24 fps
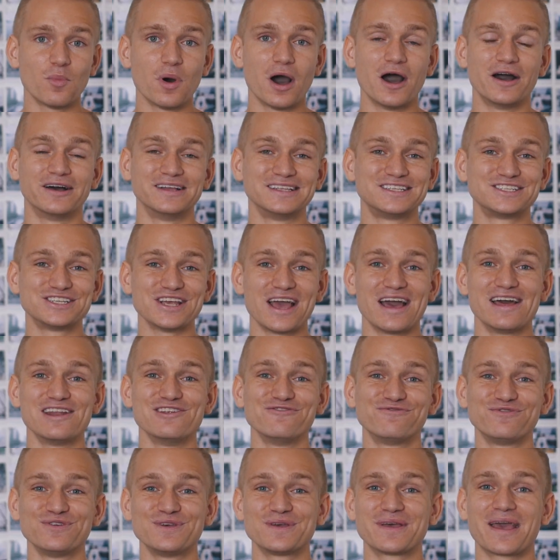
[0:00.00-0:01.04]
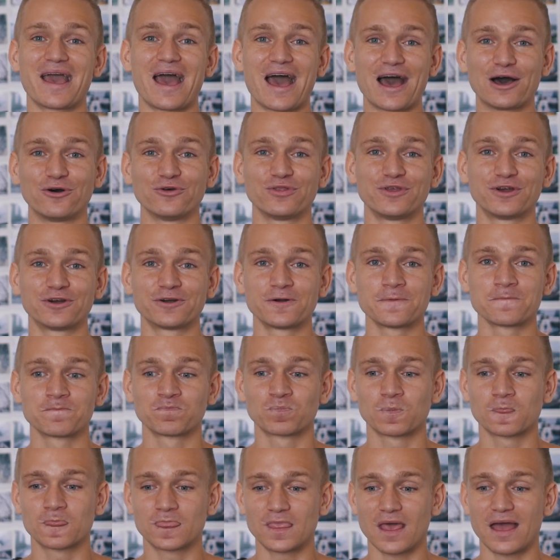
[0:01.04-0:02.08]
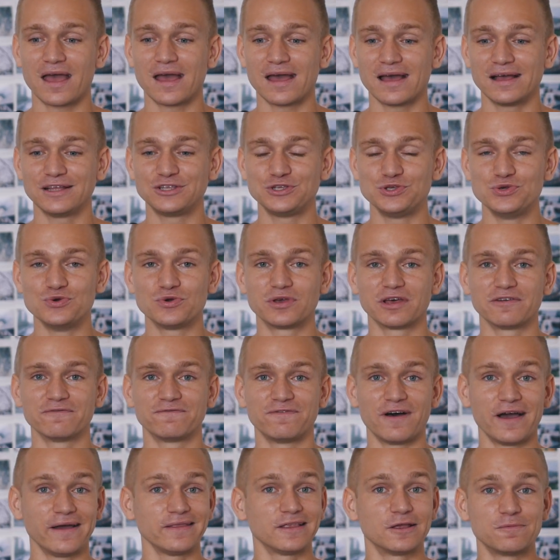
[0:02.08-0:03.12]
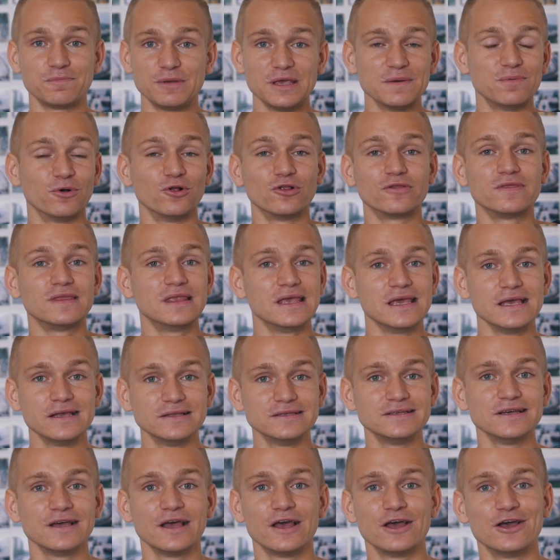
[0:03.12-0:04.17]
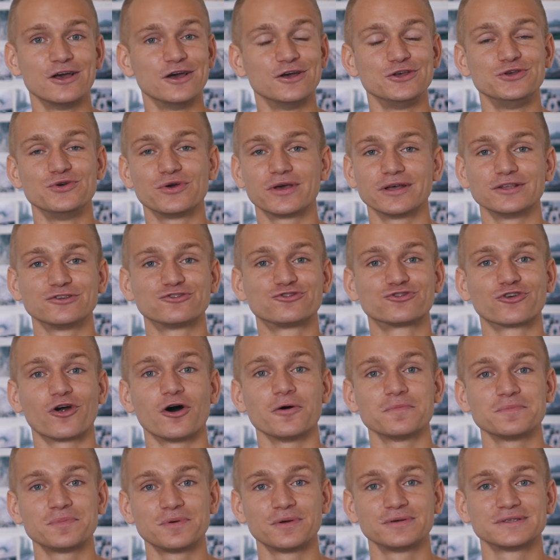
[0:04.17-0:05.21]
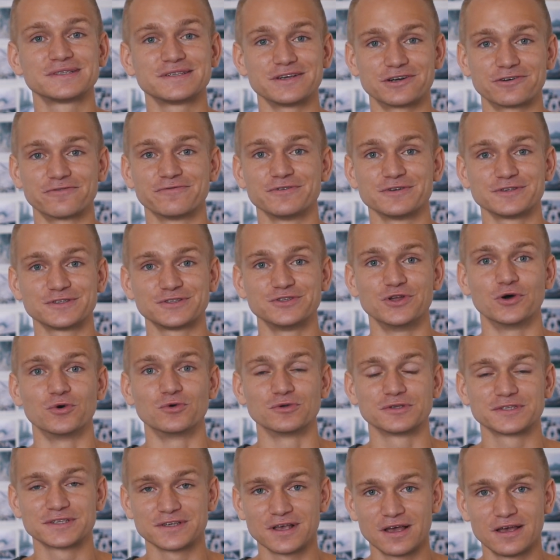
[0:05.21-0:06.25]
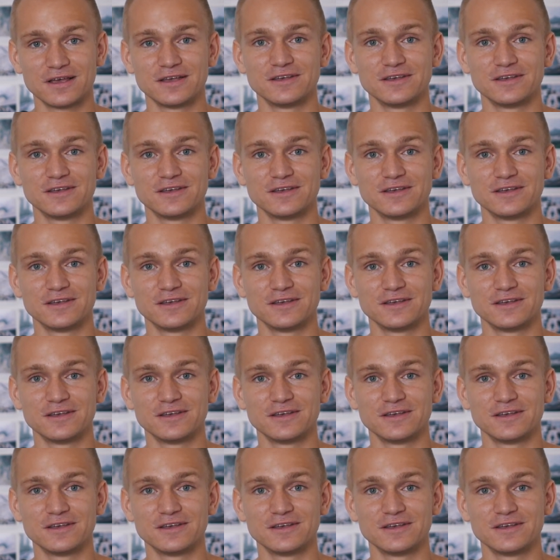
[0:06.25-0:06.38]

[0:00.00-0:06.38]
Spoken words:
much anything out there that you can find that people need, you can drop service those